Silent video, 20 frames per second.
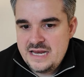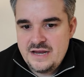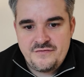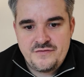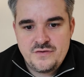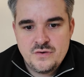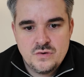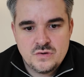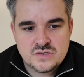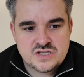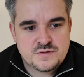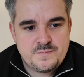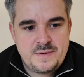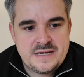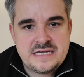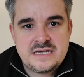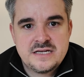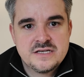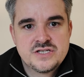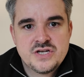if you're
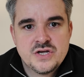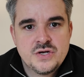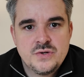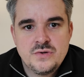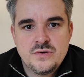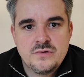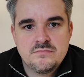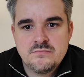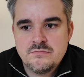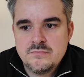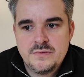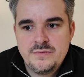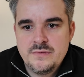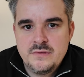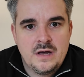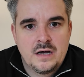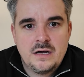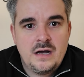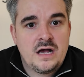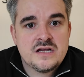speaking to
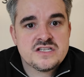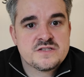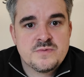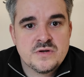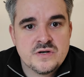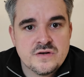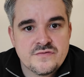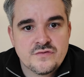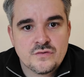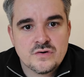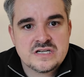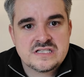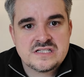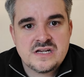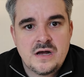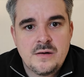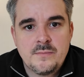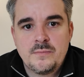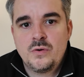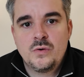the husband, for
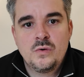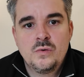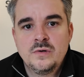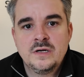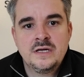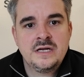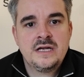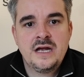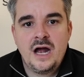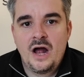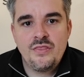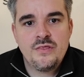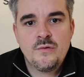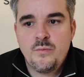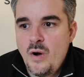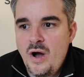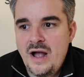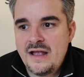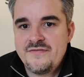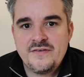example, and the
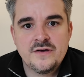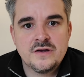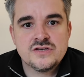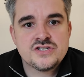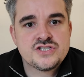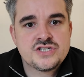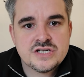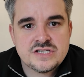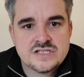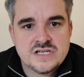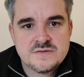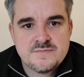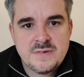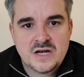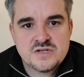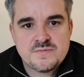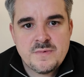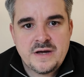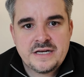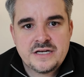wife earns just as
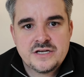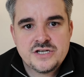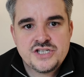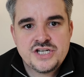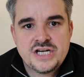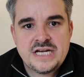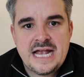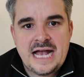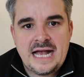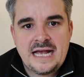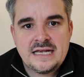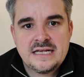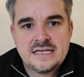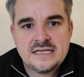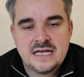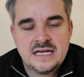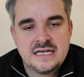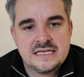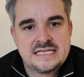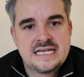much money
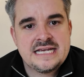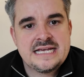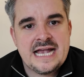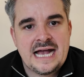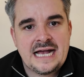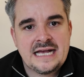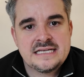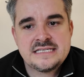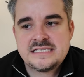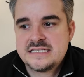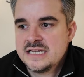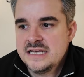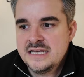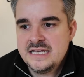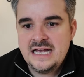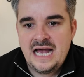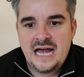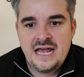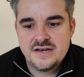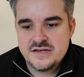as he has,
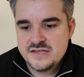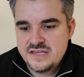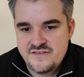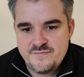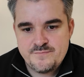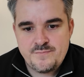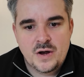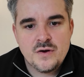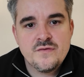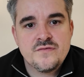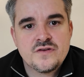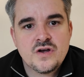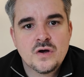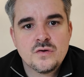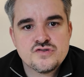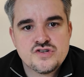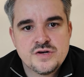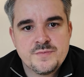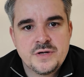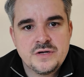and they've both
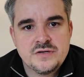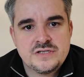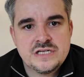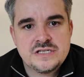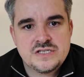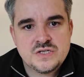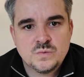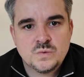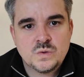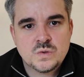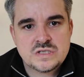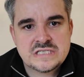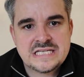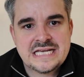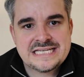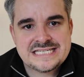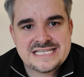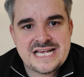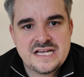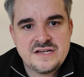contributed towards
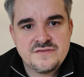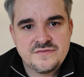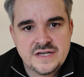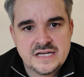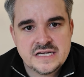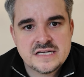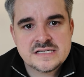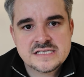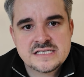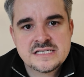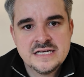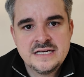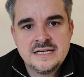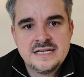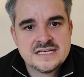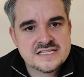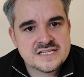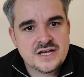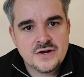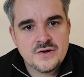their savings,
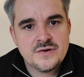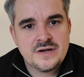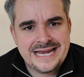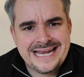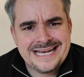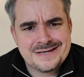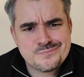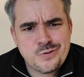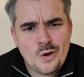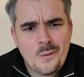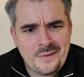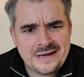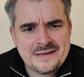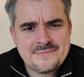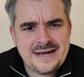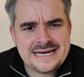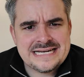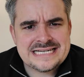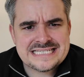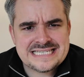so it probably
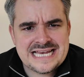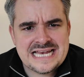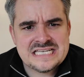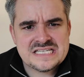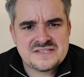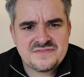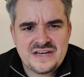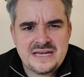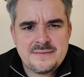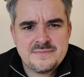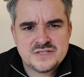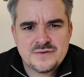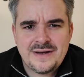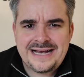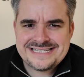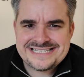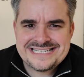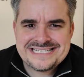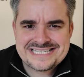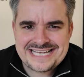makes sense for him to
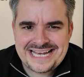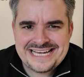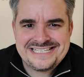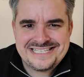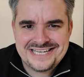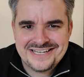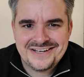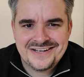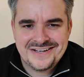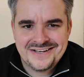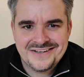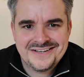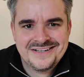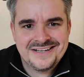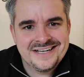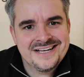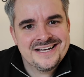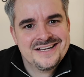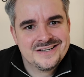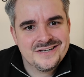actually say to her,
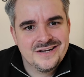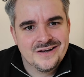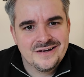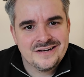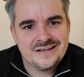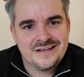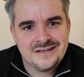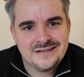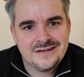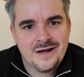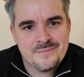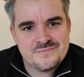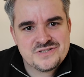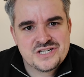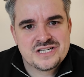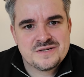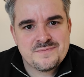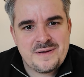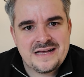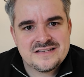look, I'm
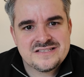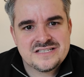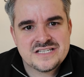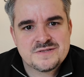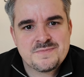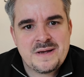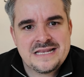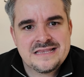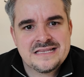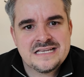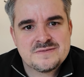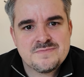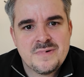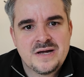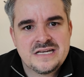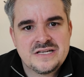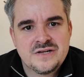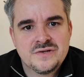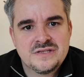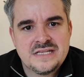just about to spend this
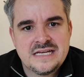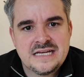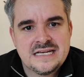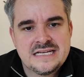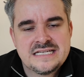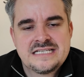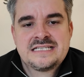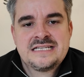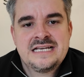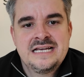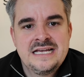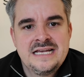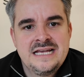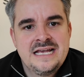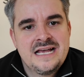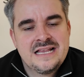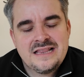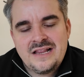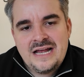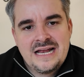money on this.
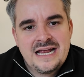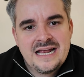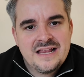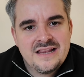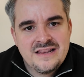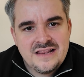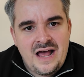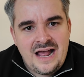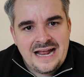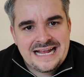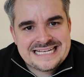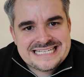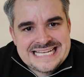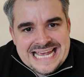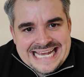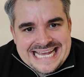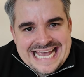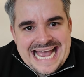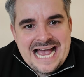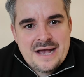Like
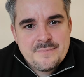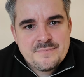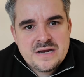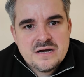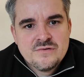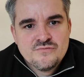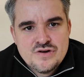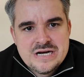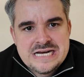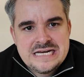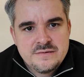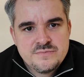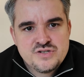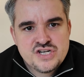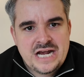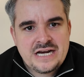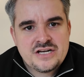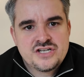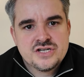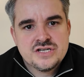it can be a real
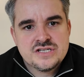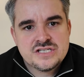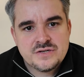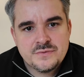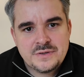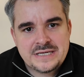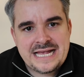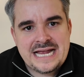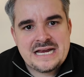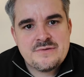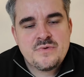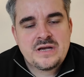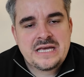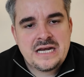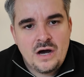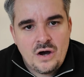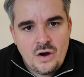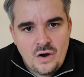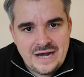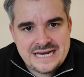objection. So again, we're
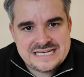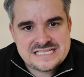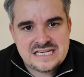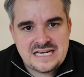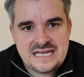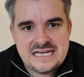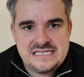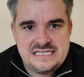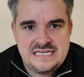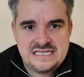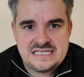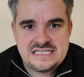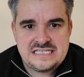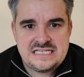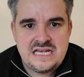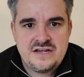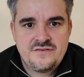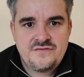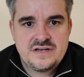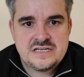going to isolate it to
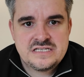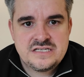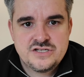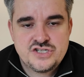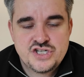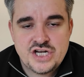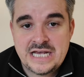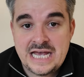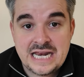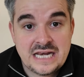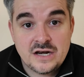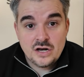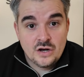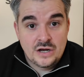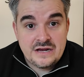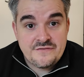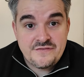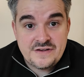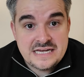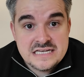see if it's legit. And look,
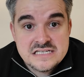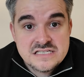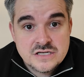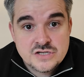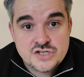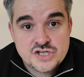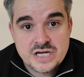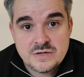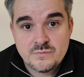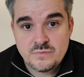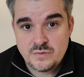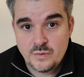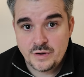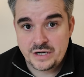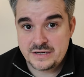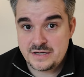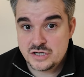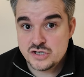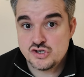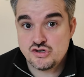if it is legit, we
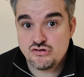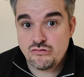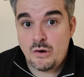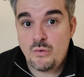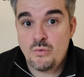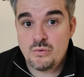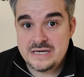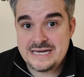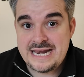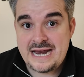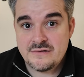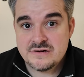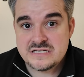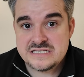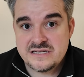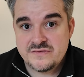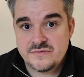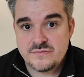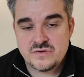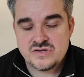want to control the
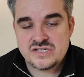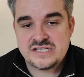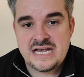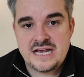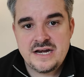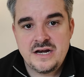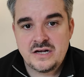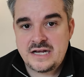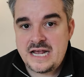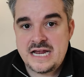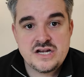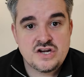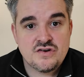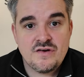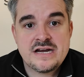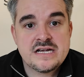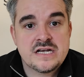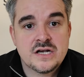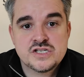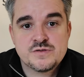narrative. I'm not saying, okay,
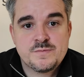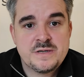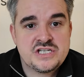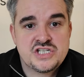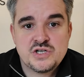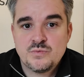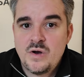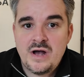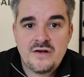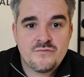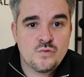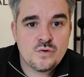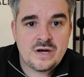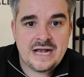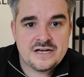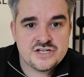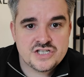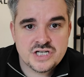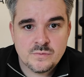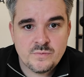great, go speak to your wife, we'll
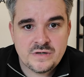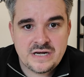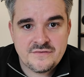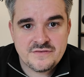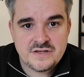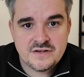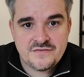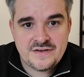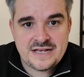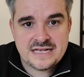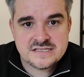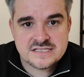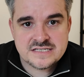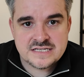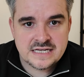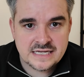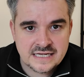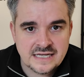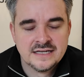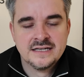catch up whenever you
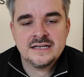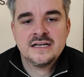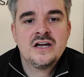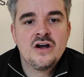fancy it.